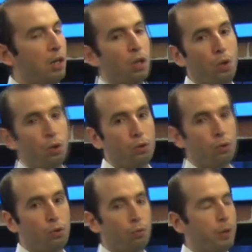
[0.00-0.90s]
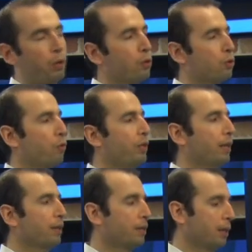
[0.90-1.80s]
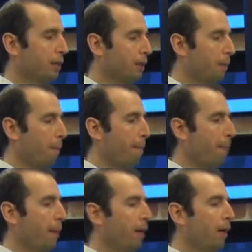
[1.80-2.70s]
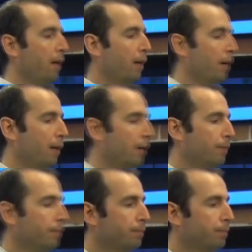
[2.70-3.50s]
goals should be also realistic uh,